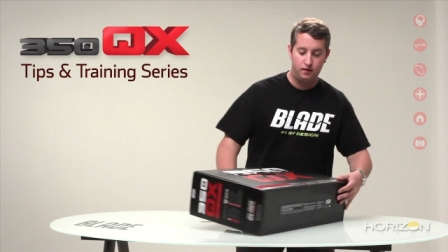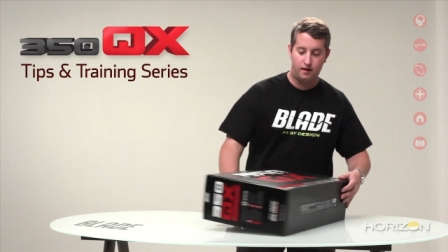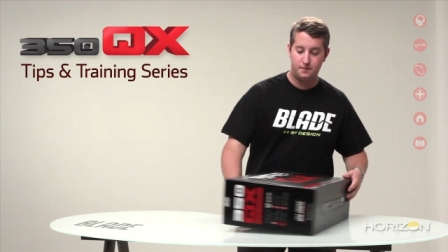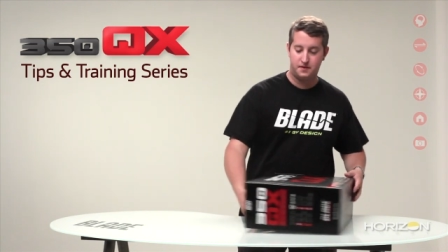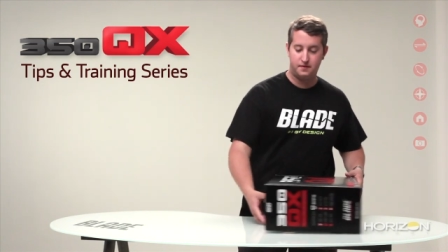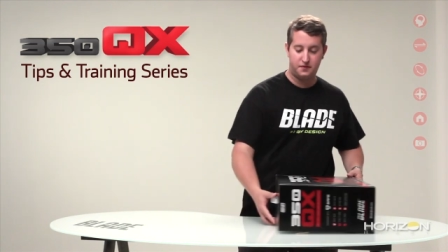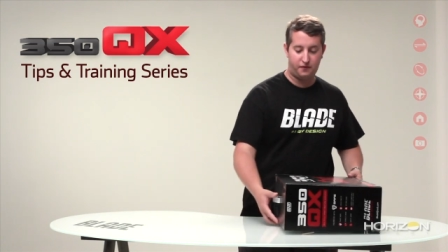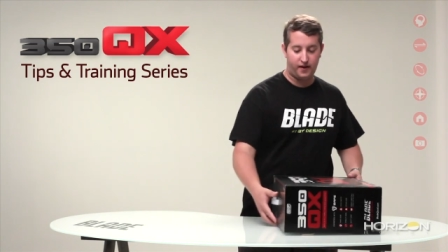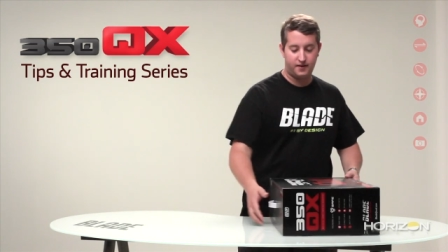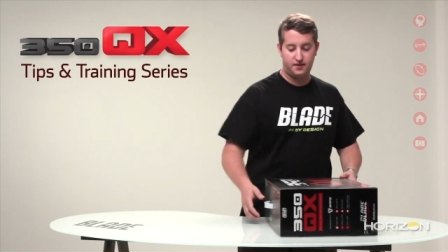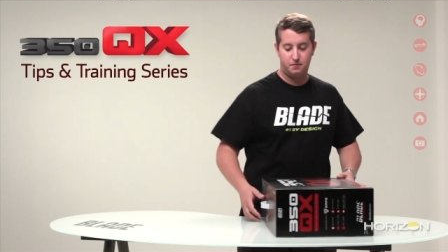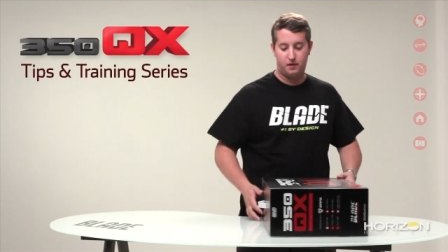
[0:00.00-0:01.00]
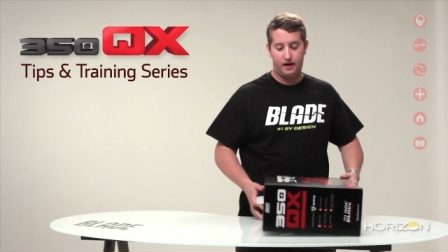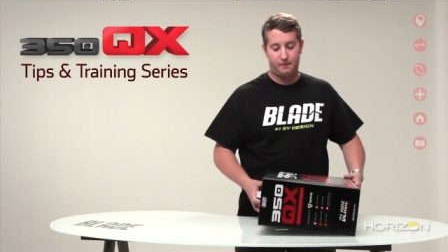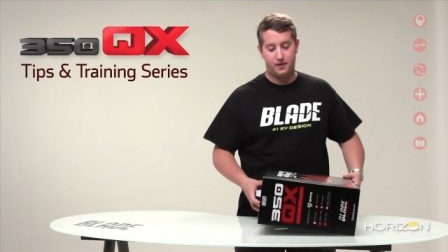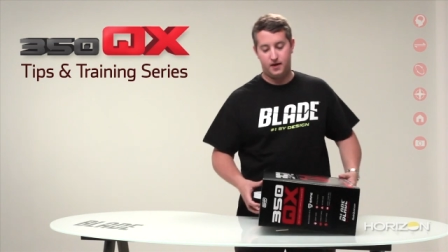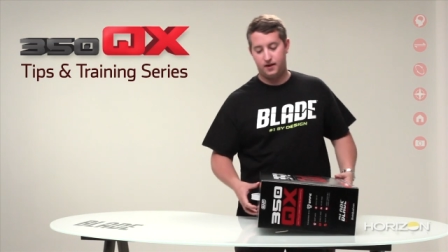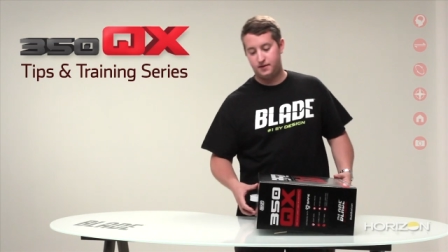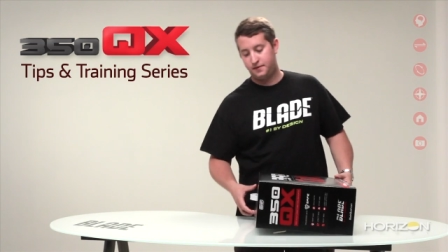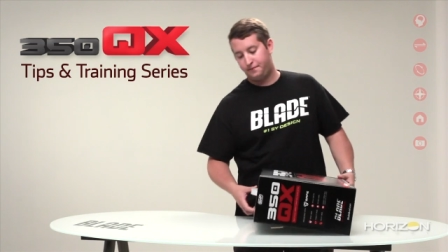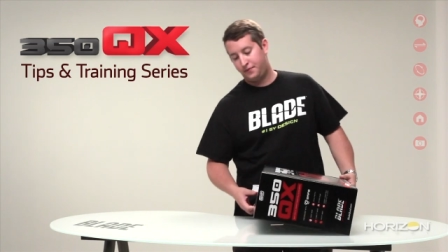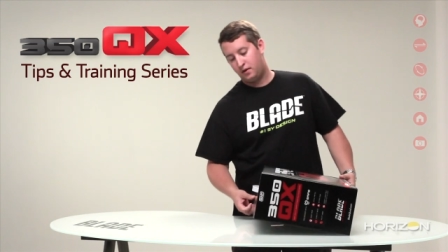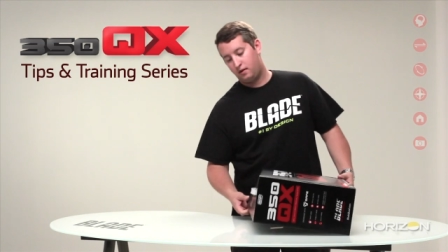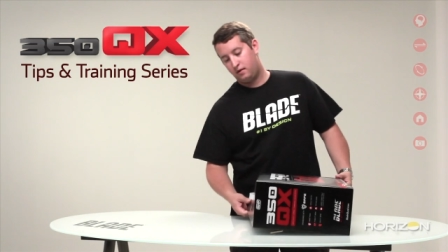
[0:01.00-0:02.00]
Comes in this fancy black box.
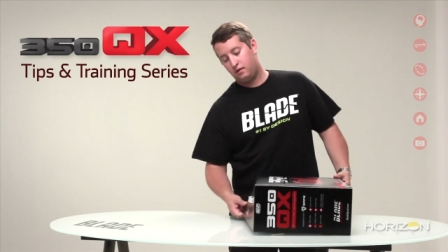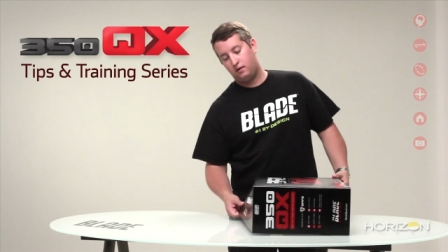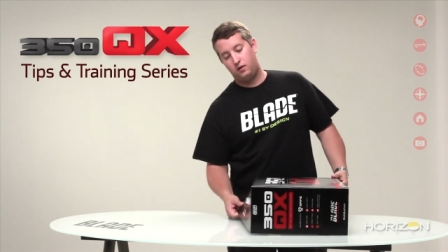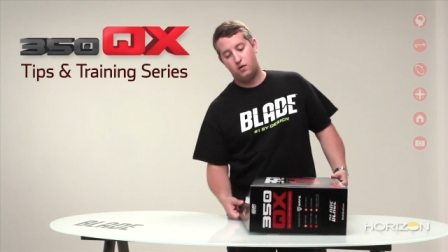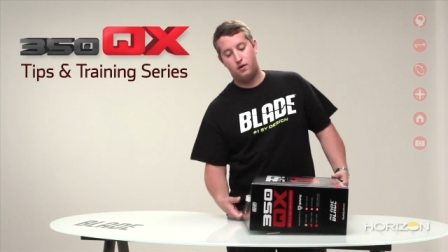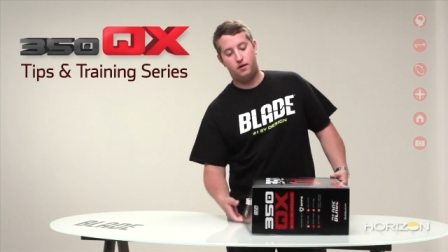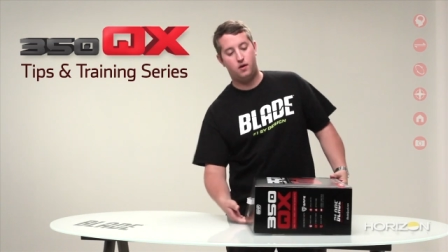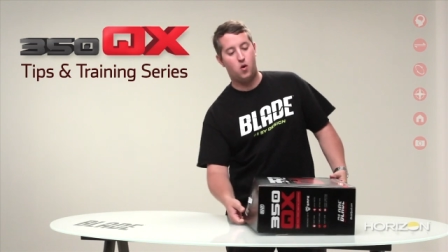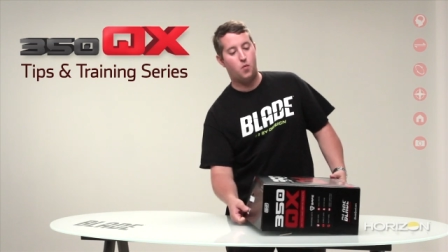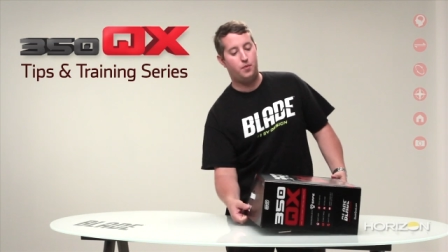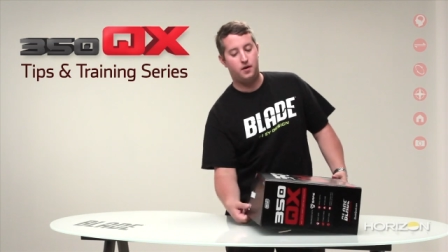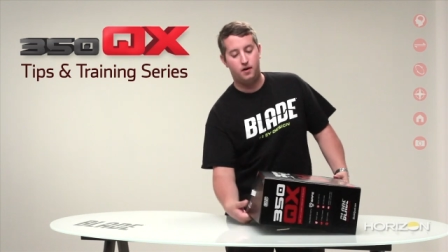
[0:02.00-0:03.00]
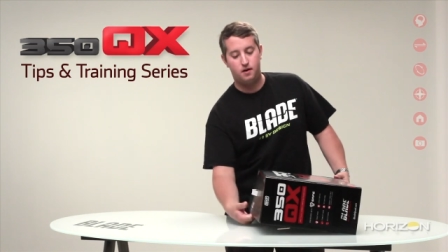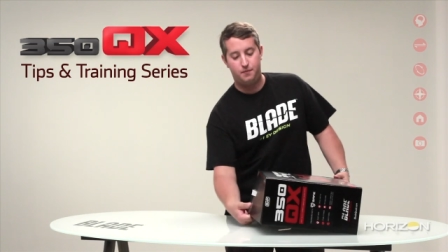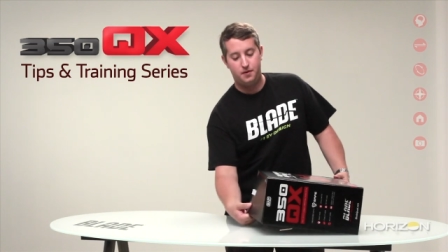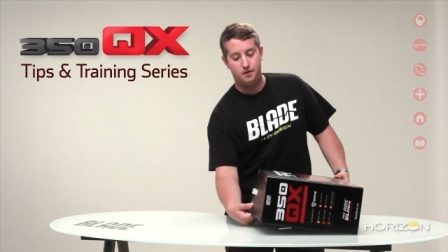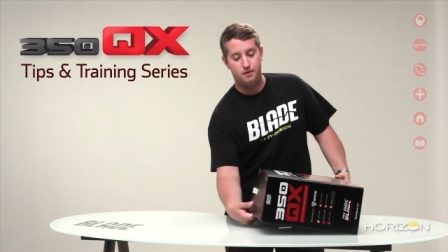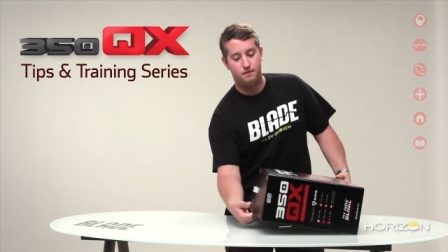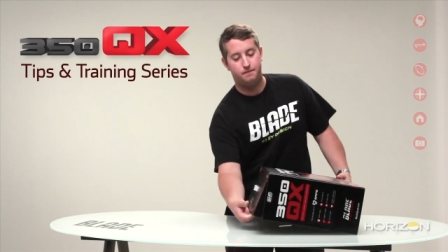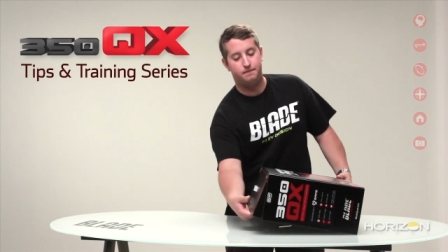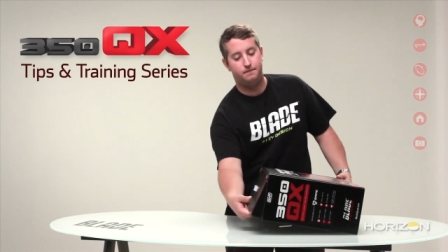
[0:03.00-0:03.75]
Go ahead and open it up here.